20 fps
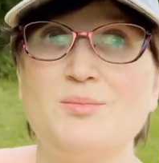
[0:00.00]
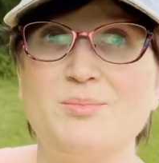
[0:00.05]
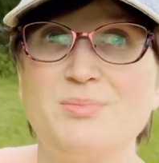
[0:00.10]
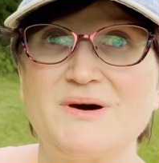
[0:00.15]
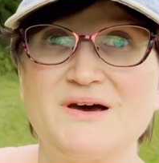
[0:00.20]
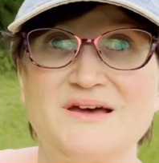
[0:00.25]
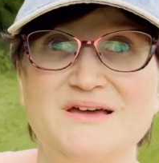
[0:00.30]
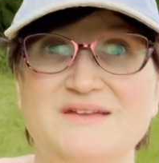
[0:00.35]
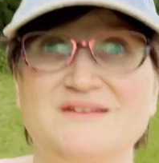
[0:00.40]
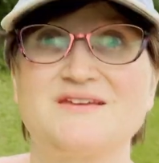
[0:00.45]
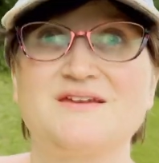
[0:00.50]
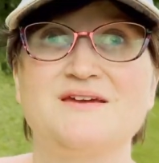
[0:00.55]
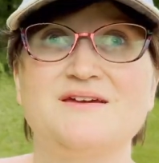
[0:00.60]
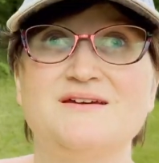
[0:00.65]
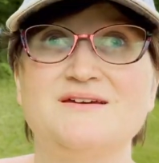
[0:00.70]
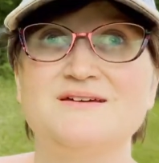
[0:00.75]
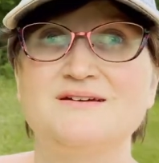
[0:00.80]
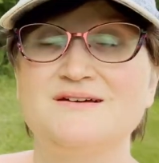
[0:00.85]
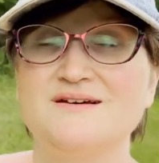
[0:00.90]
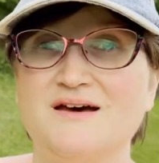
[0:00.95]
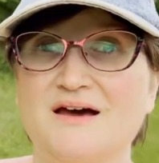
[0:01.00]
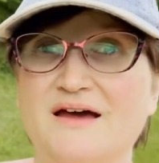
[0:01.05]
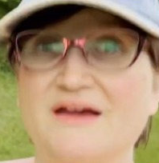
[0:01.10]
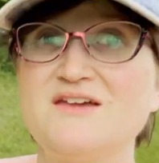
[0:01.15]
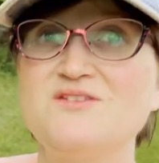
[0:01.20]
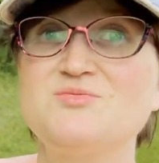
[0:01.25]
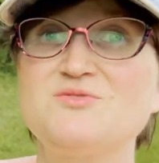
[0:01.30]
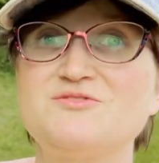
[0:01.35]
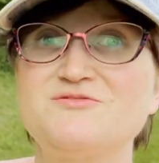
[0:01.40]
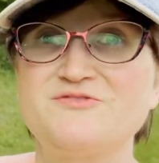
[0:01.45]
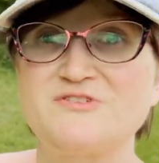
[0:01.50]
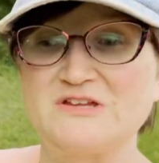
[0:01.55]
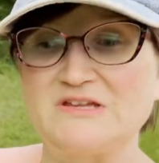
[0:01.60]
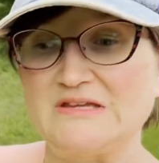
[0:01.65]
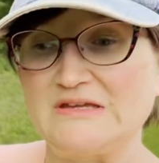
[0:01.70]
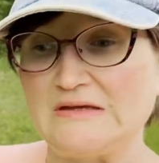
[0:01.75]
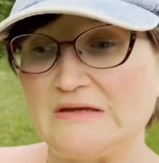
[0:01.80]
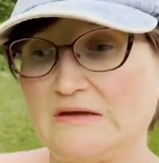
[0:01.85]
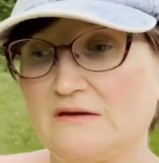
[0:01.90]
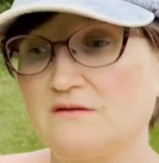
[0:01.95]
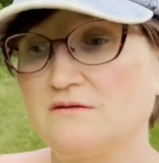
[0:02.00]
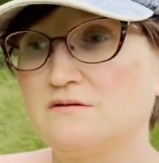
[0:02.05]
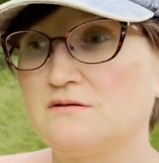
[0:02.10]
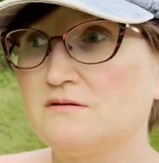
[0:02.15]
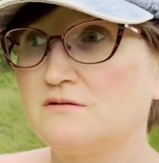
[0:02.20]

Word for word: but I have been feeling